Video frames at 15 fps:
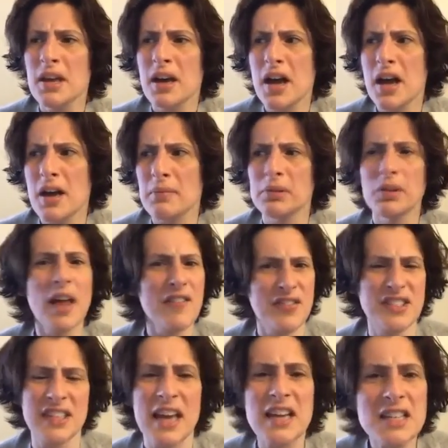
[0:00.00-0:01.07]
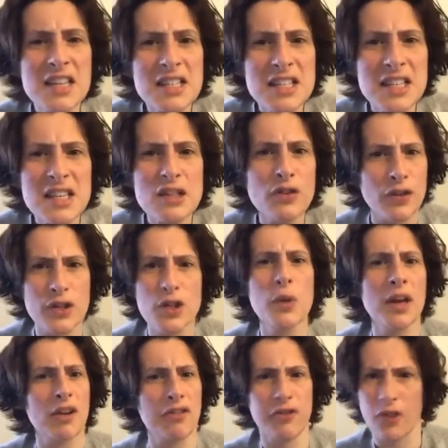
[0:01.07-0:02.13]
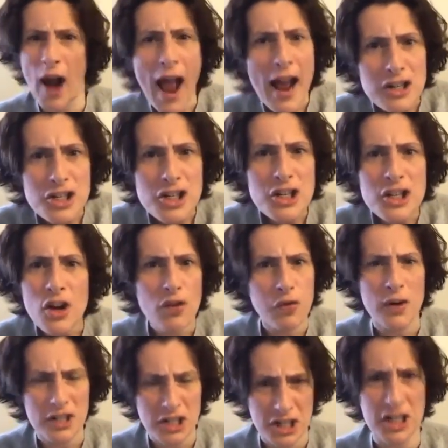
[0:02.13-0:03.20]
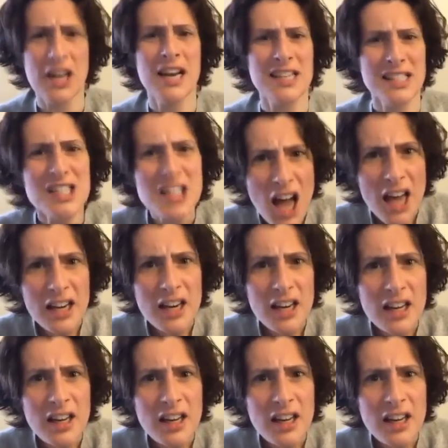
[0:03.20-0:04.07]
life sentences for doing a fraction of what she has done,